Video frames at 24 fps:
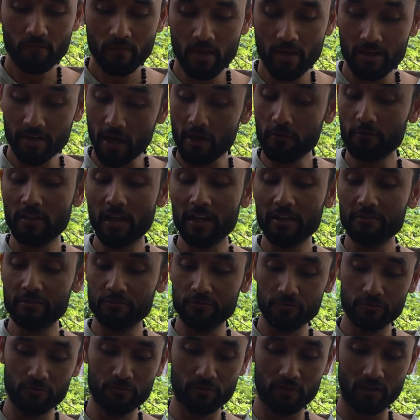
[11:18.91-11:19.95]
and I would like
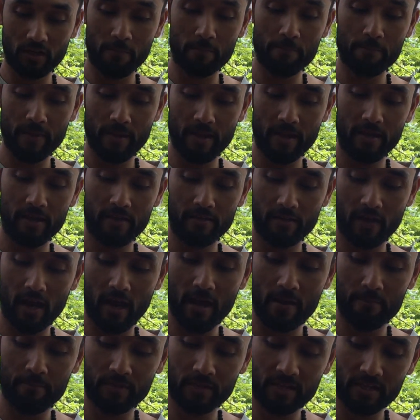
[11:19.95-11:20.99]
to compare
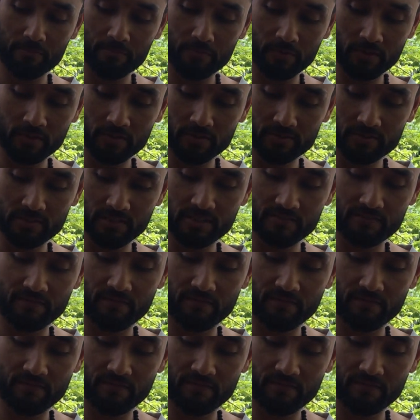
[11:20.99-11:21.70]
I'm keeping this